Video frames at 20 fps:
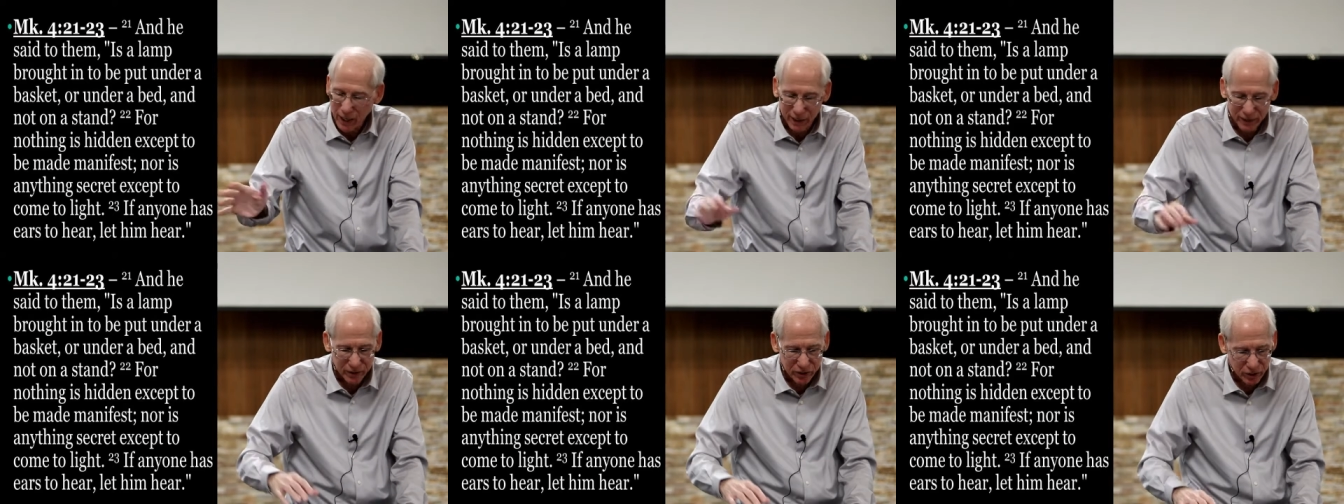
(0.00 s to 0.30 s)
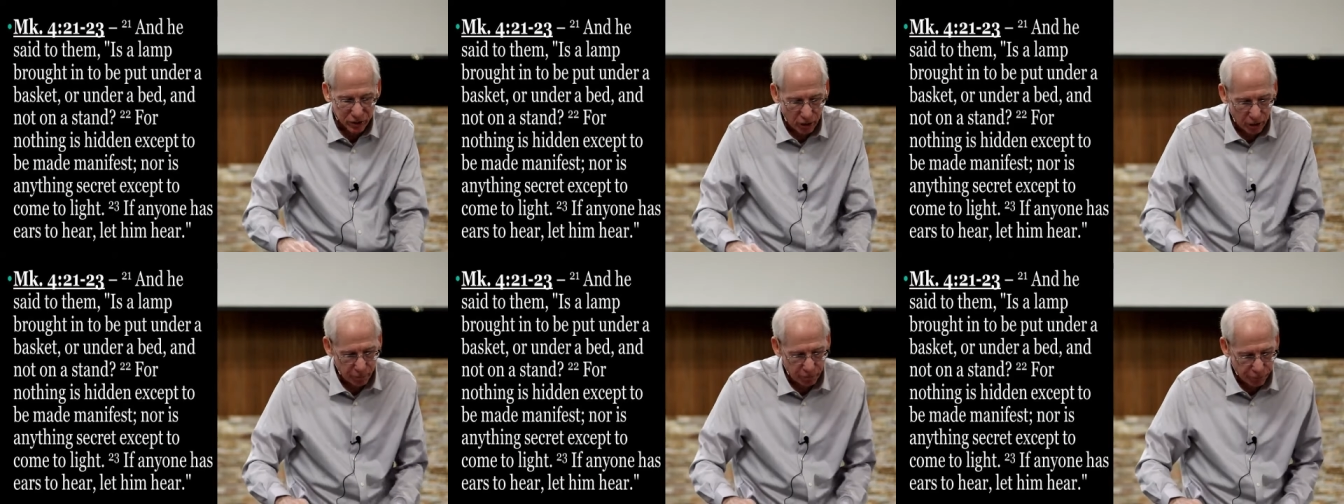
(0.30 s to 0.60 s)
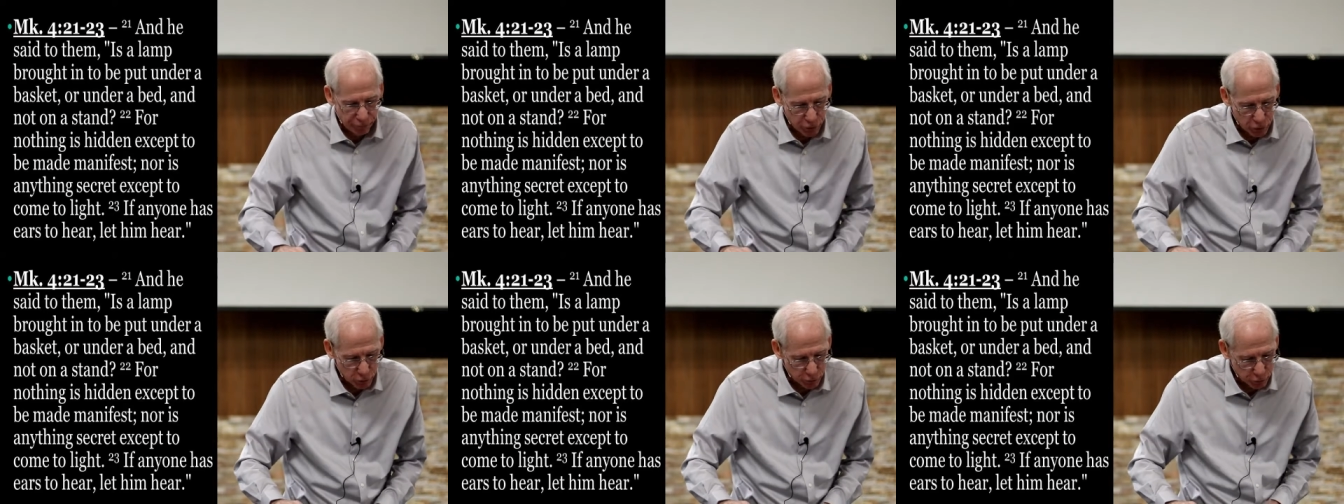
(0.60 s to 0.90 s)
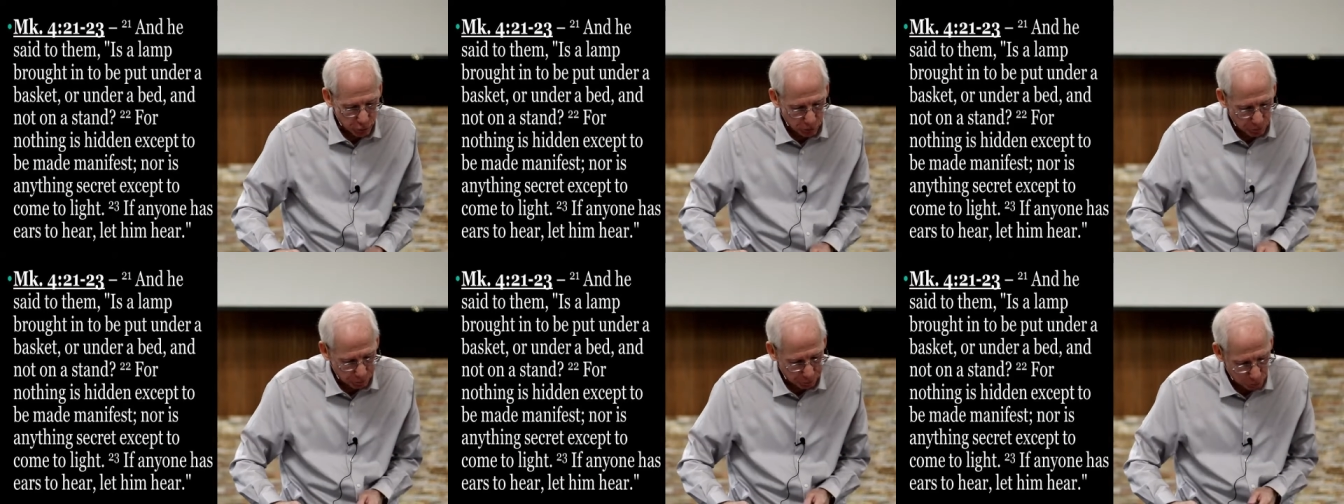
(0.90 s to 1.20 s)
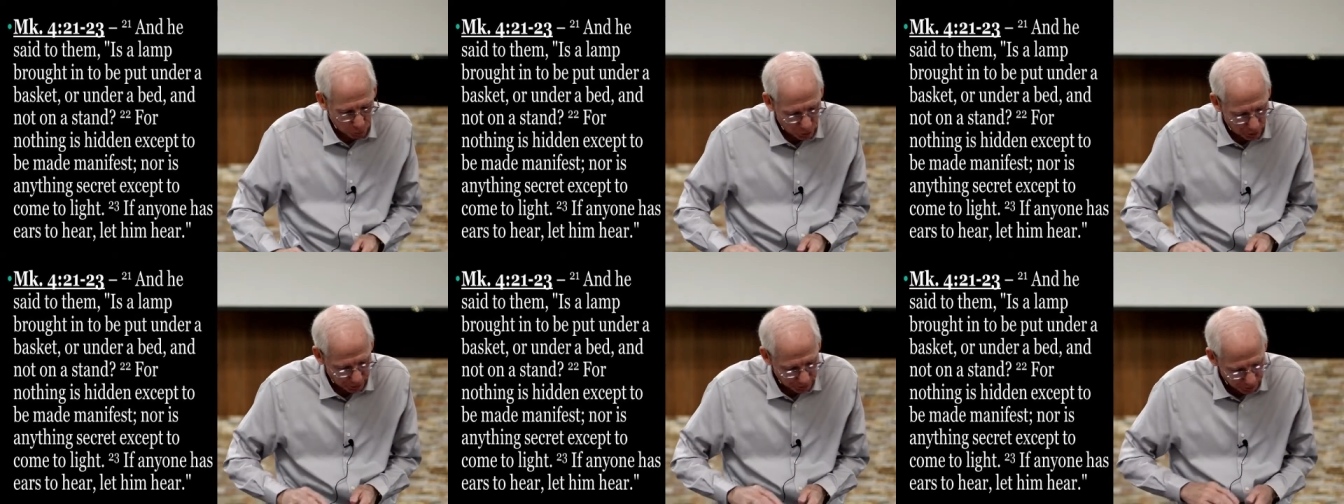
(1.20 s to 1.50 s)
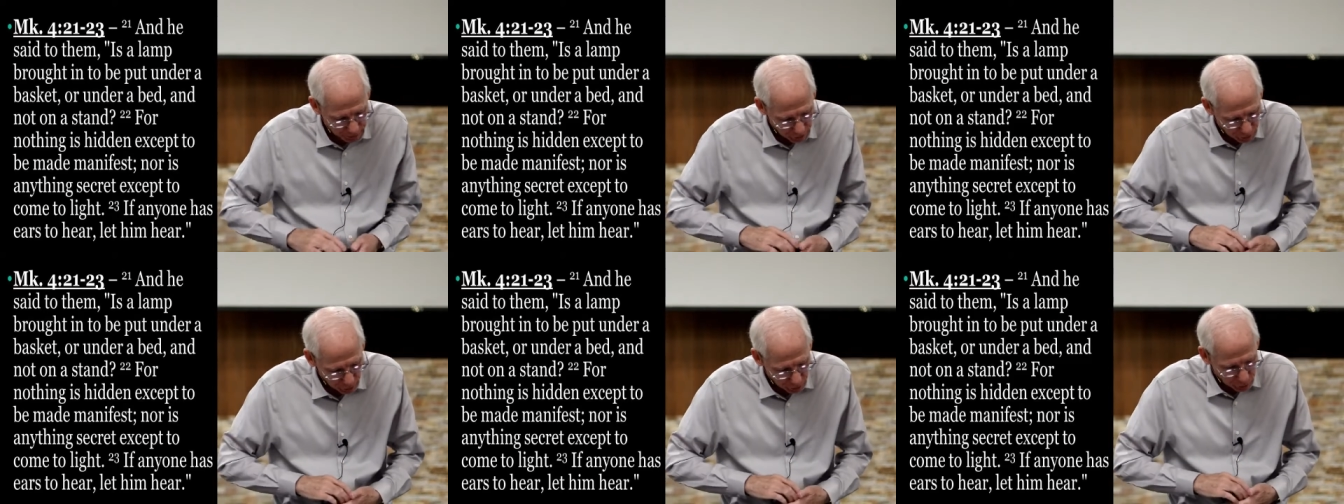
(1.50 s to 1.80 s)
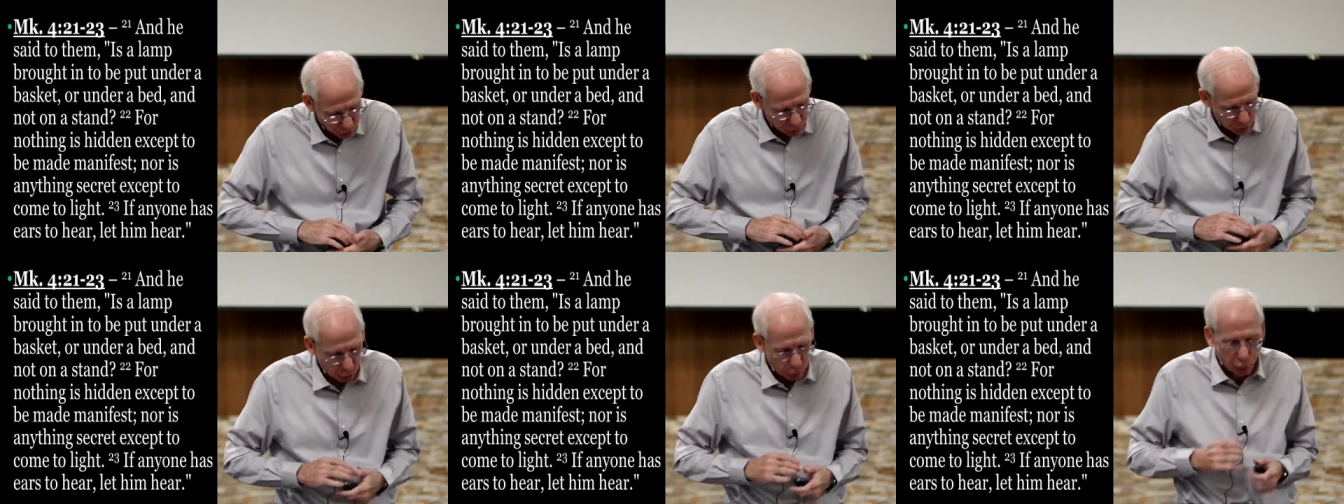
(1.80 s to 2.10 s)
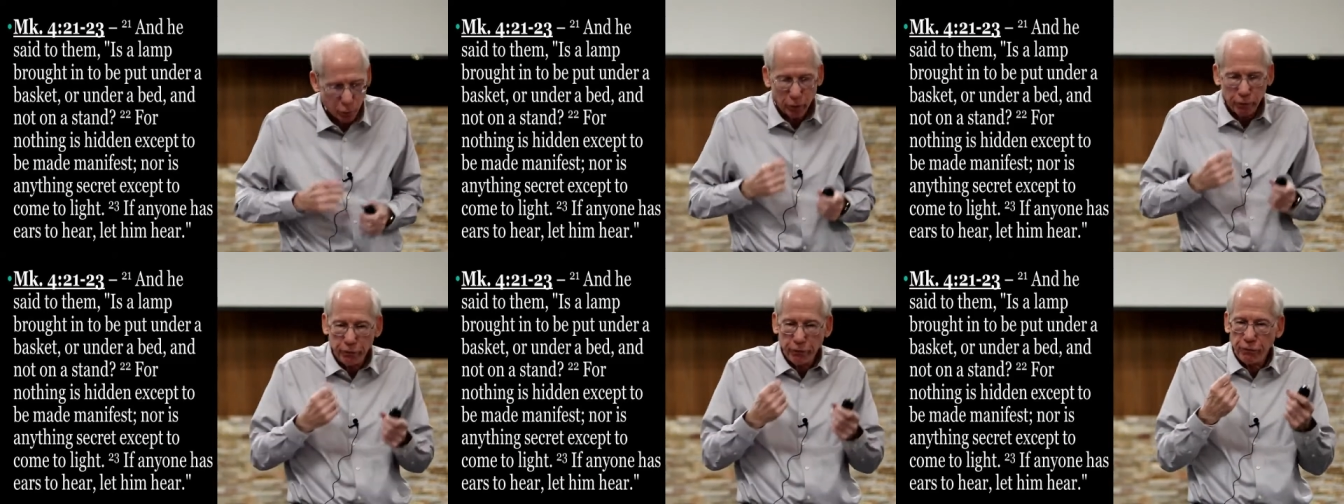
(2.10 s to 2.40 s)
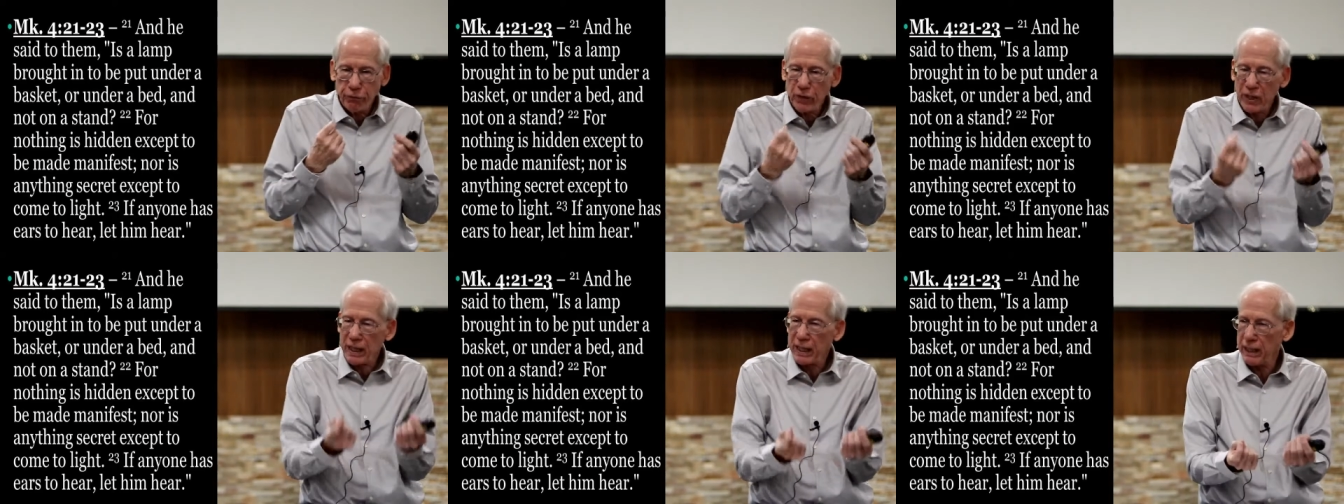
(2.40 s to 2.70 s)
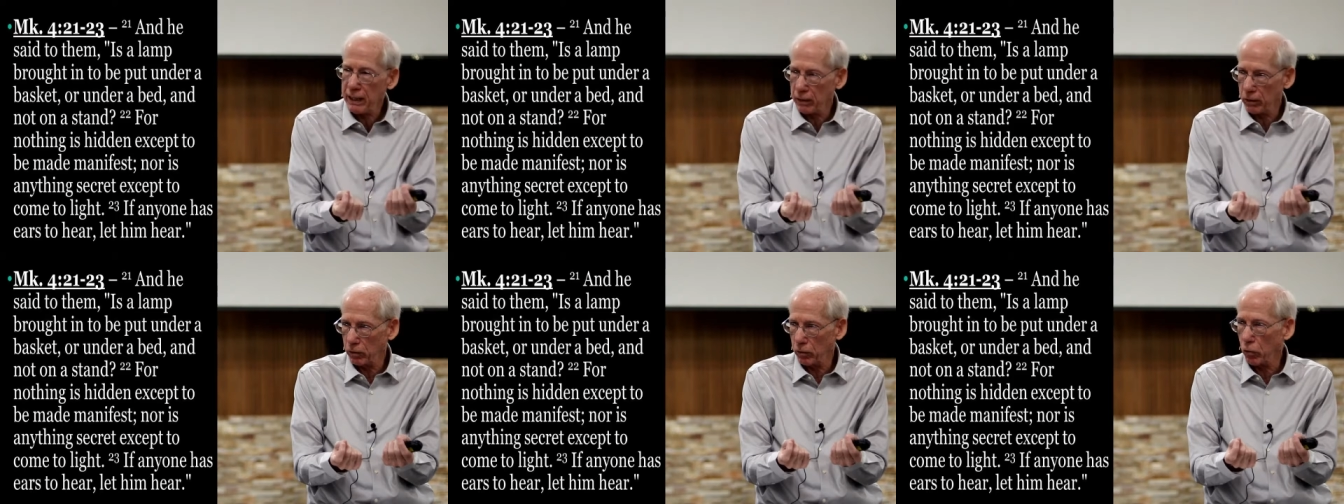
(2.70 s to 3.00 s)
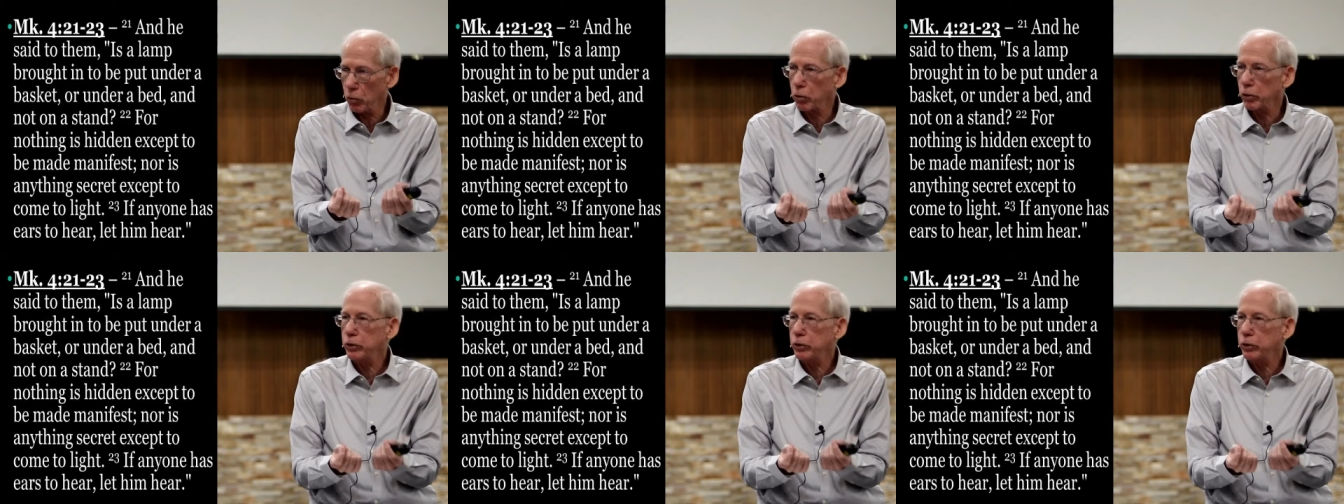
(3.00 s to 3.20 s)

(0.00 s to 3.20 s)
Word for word: at some future point, to reveal